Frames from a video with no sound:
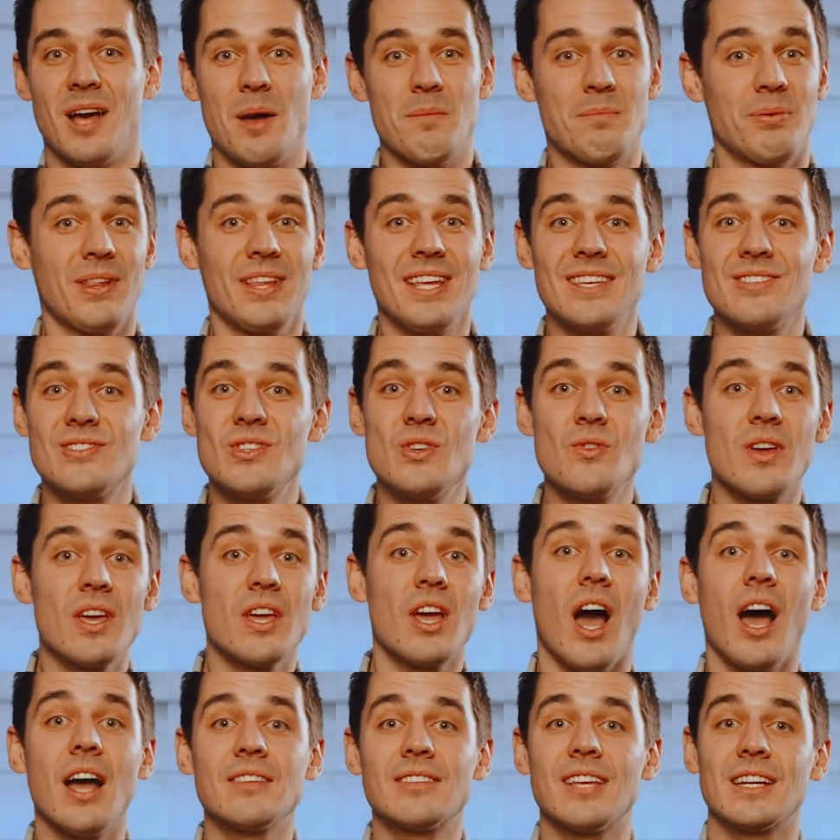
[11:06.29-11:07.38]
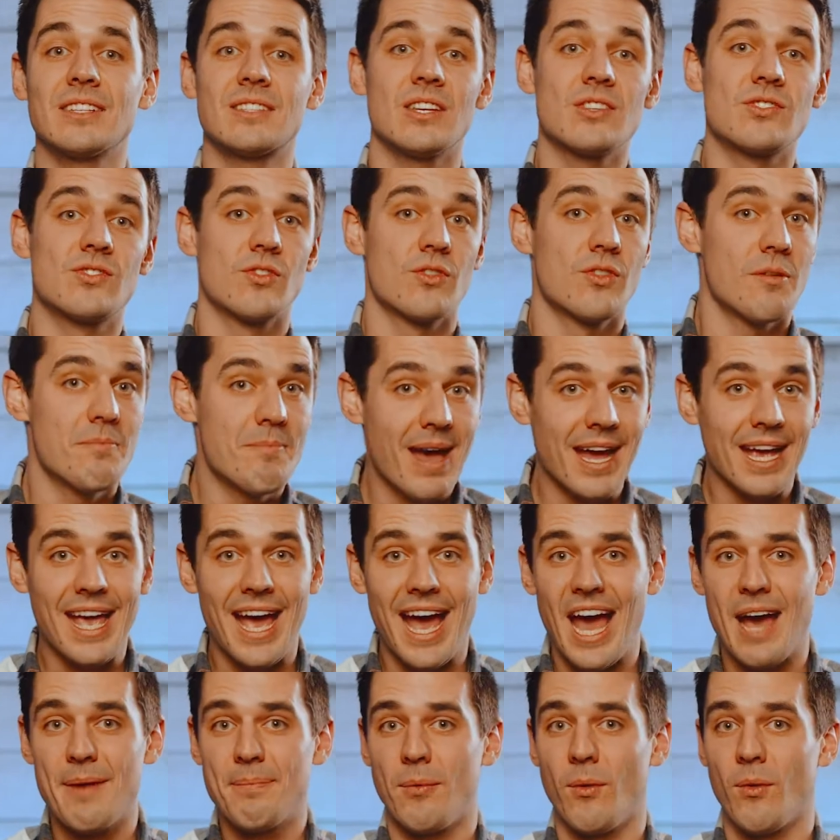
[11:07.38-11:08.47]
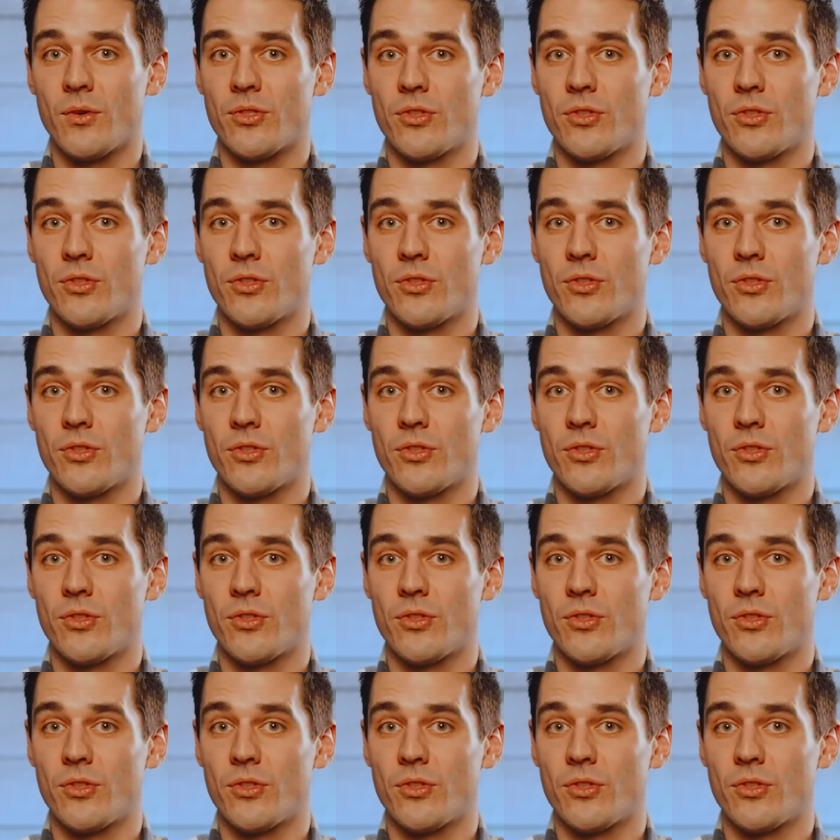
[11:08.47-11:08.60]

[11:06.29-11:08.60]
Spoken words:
Please, you can contact us through the Mech app or